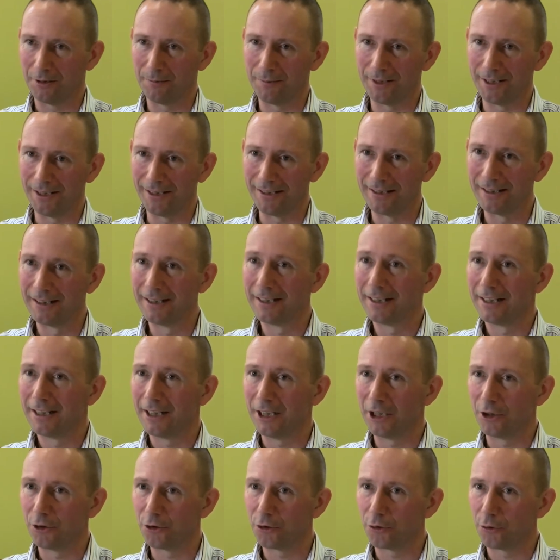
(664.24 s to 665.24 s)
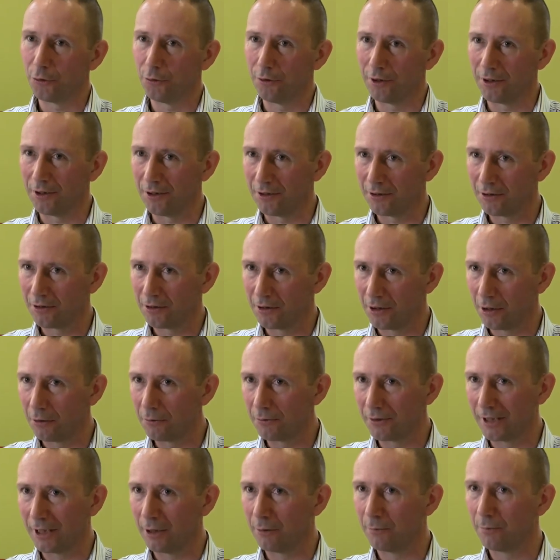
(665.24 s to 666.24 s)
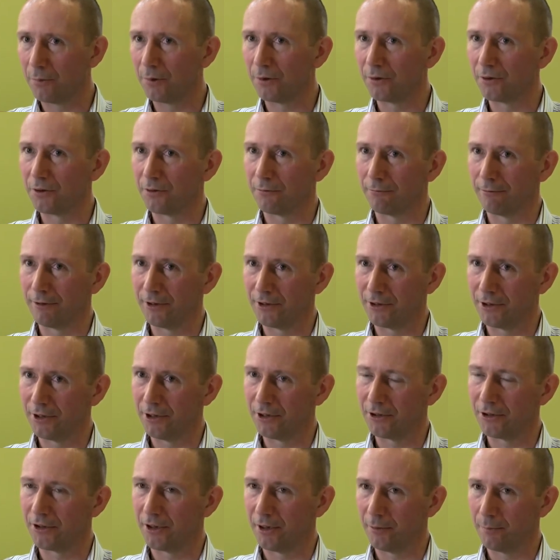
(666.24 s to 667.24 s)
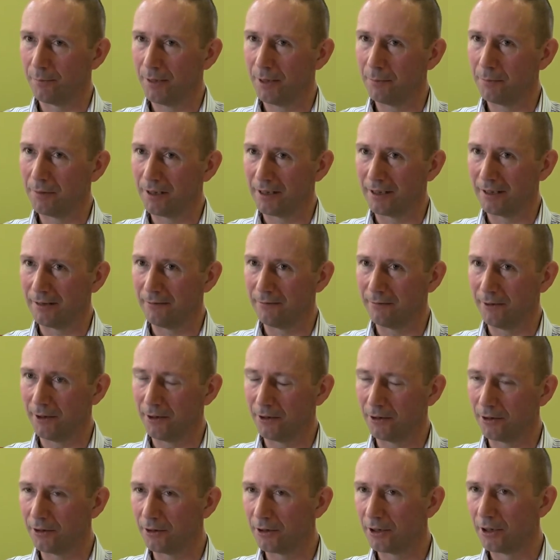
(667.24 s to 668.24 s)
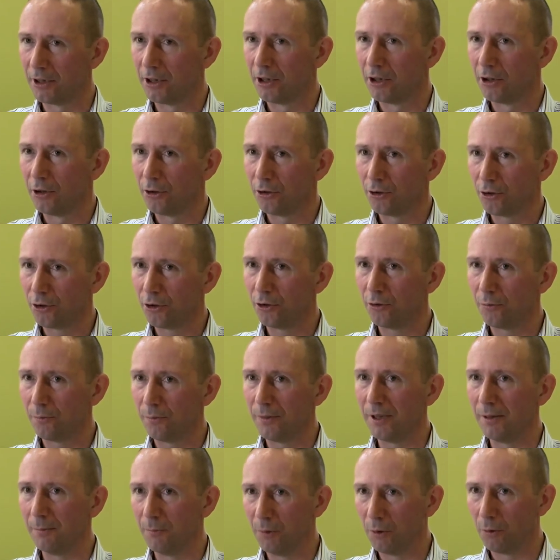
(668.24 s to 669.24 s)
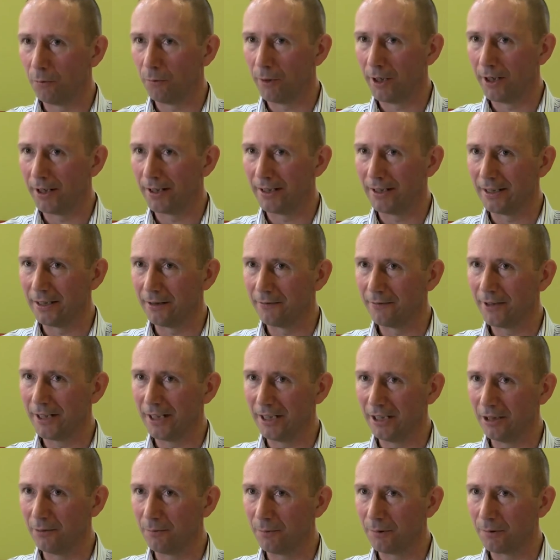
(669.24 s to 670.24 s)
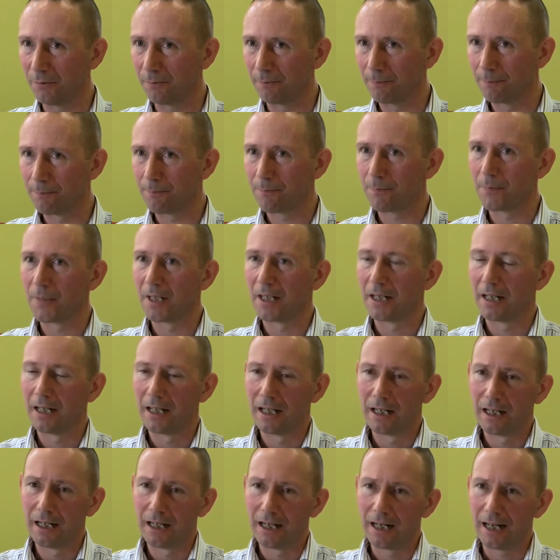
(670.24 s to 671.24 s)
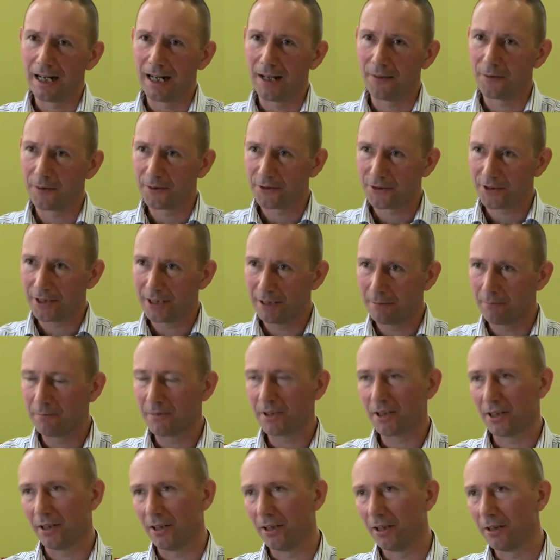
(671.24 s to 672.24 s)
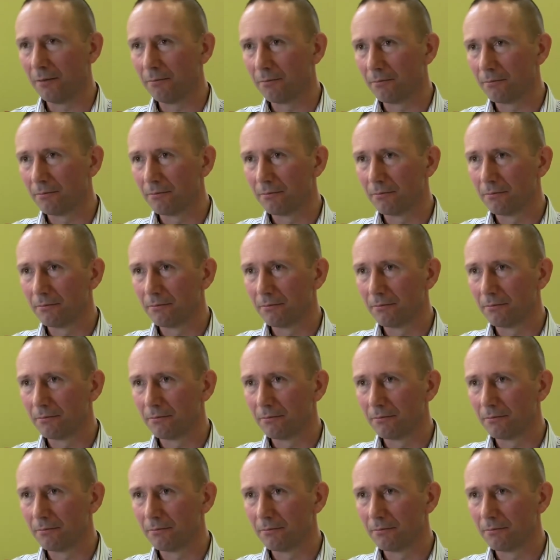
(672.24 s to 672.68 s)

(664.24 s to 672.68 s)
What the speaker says: I mean ensuring that those outputs of research that are publicly funded should be more widely available. At the same time,